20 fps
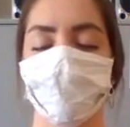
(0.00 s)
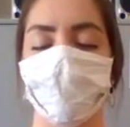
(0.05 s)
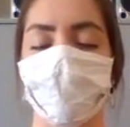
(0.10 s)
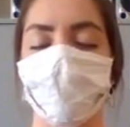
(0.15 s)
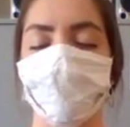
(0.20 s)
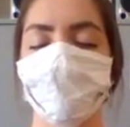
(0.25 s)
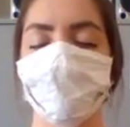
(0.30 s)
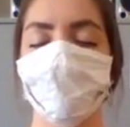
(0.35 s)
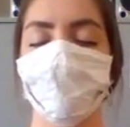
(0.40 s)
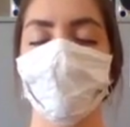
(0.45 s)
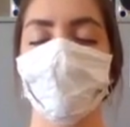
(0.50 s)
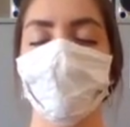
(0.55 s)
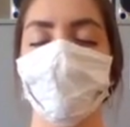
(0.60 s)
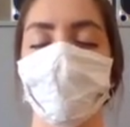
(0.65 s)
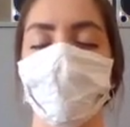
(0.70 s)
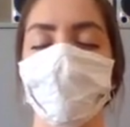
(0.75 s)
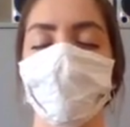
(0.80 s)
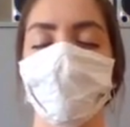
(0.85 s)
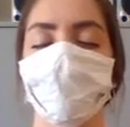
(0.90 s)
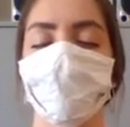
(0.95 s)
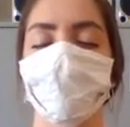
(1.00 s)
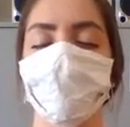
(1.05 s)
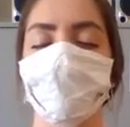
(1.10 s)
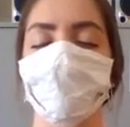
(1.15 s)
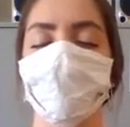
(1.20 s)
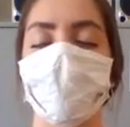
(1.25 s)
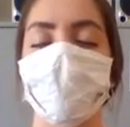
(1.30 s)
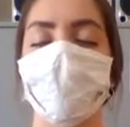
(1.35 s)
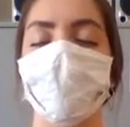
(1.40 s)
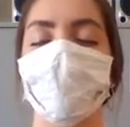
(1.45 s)
past the throat,
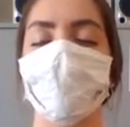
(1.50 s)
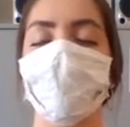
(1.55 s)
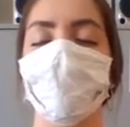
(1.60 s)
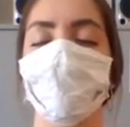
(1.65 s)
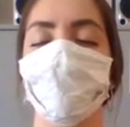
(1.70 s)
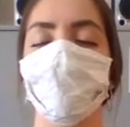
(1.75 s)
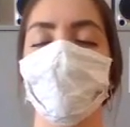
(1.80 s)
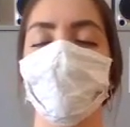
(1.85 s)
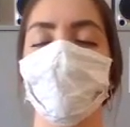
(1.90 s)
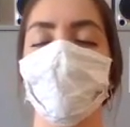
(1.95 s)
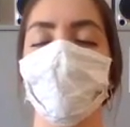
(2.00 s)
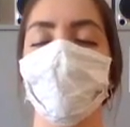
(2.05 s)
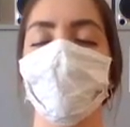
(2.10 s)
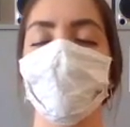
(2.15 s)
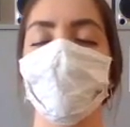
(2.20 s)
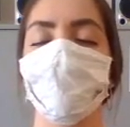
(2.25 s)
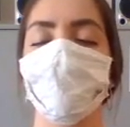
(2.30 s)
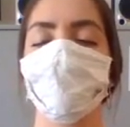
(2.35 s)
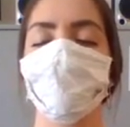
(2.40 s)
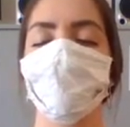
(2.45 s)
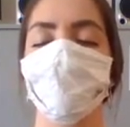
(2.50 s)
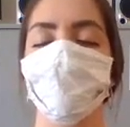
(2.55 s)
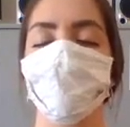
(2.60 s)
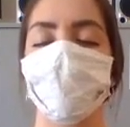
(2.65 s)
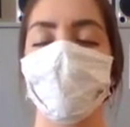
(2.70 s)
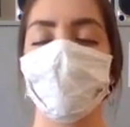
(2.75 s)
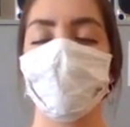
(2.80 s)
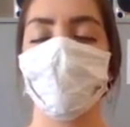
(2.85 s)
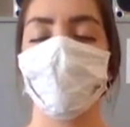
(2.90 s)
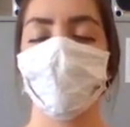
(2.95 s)
and back out the nose
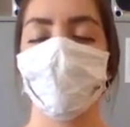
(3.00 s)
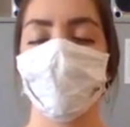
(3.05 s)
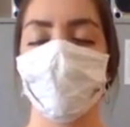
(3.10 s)
and mouth.